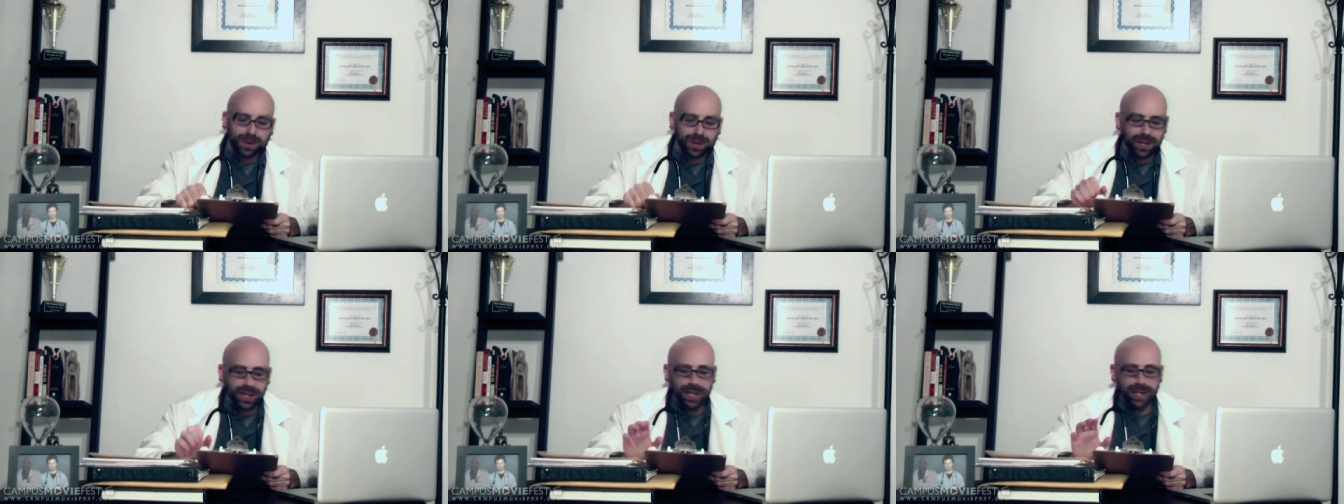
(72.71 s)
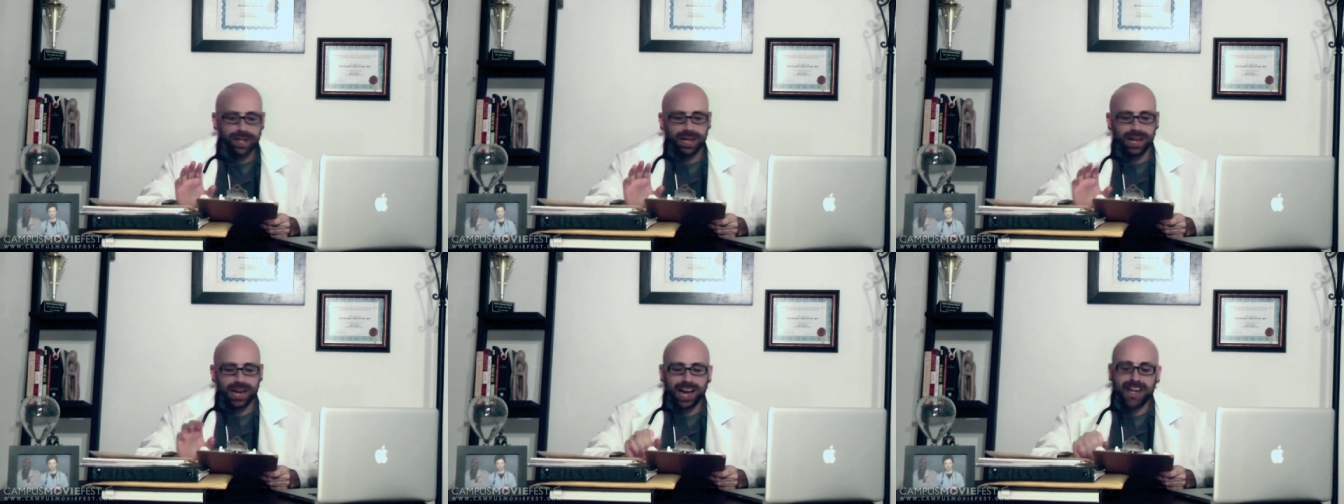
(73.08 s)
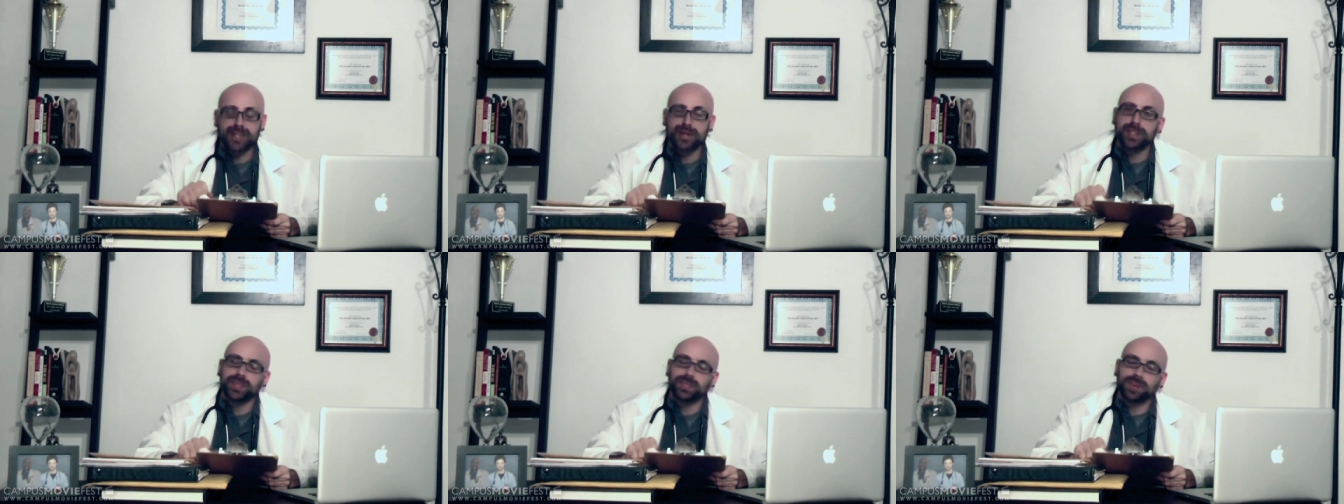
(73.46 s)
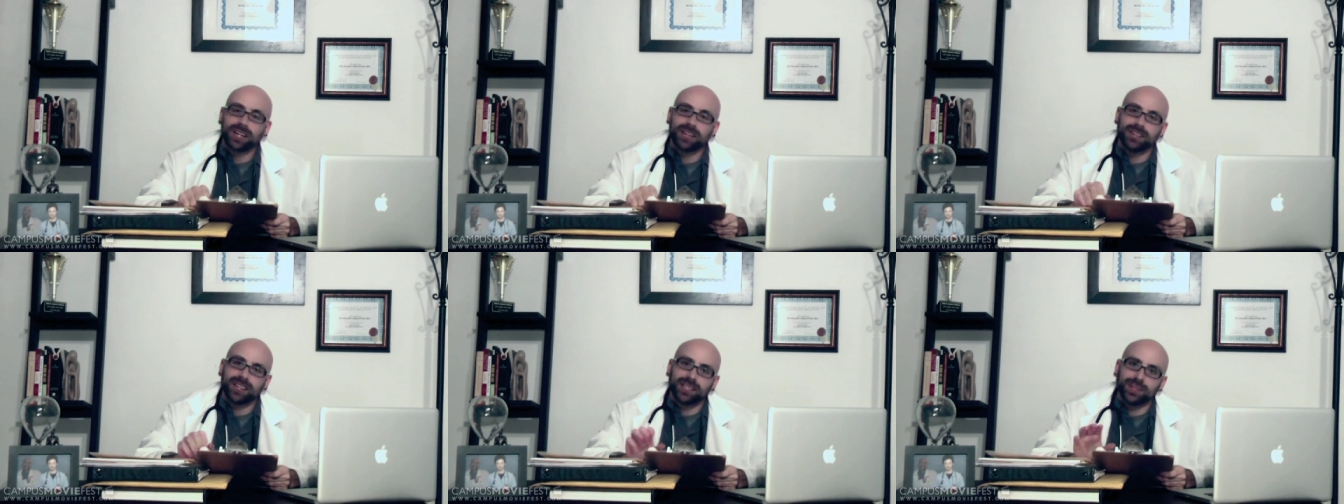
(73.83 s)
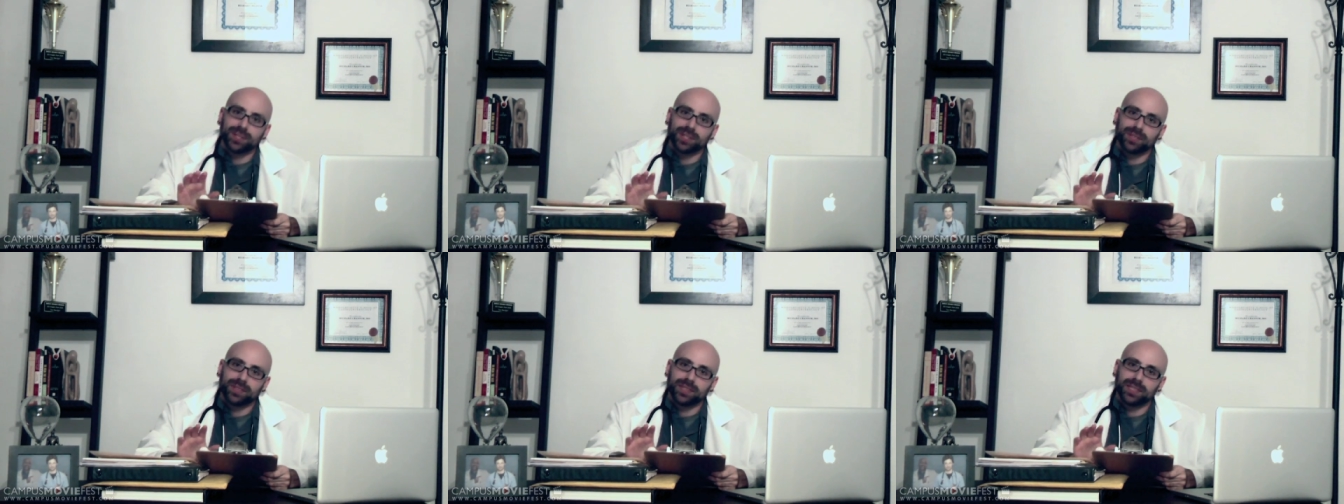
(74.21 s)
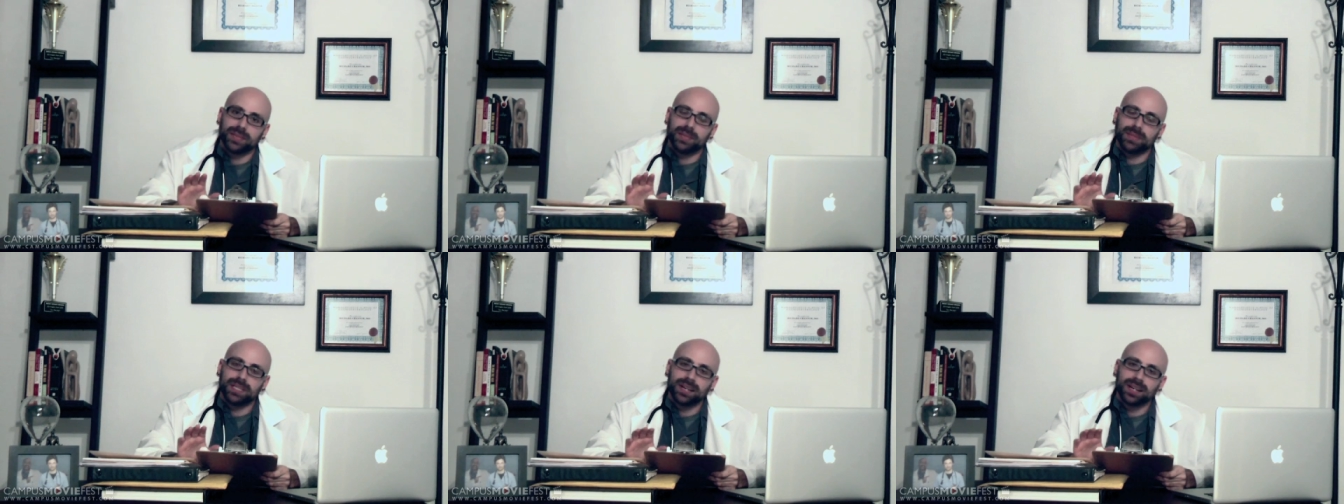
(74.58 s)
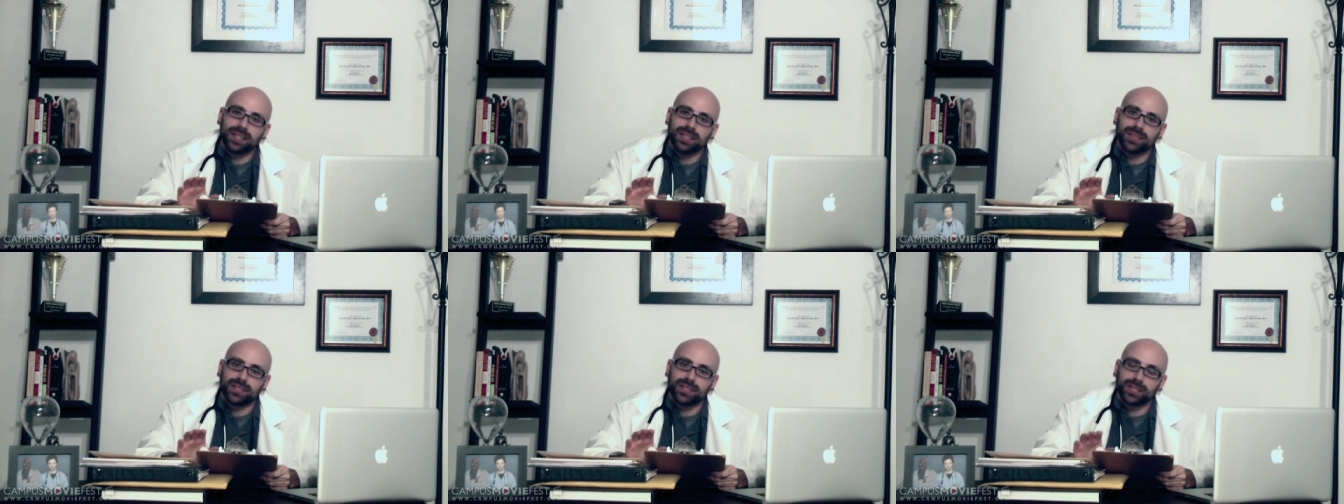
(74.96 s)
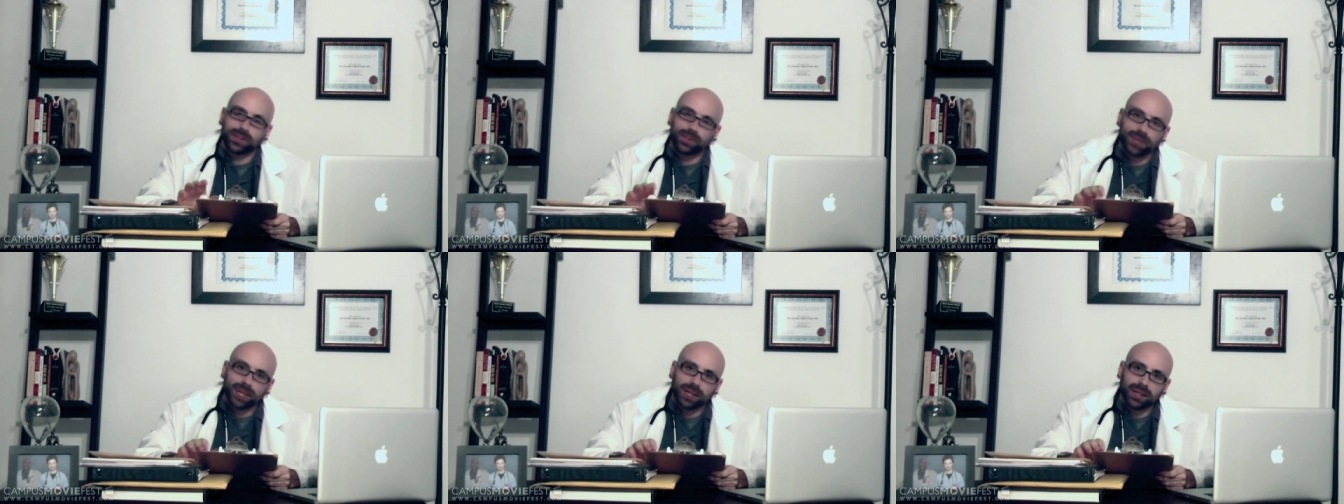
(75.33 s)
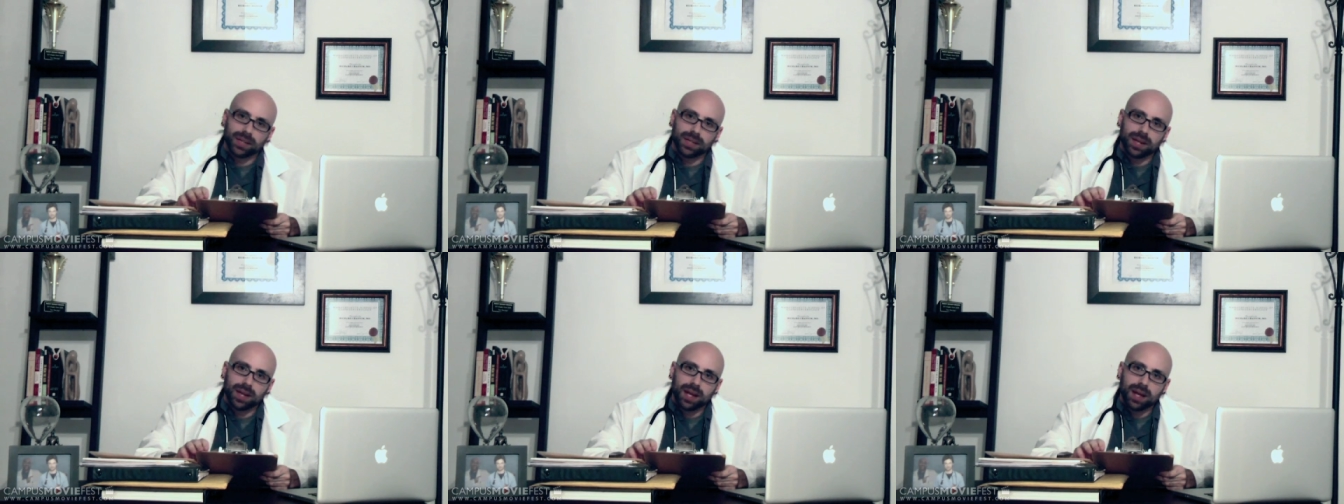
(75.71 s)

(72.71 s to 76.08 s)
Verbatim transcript: Well, I know this might affect you differently because of your career,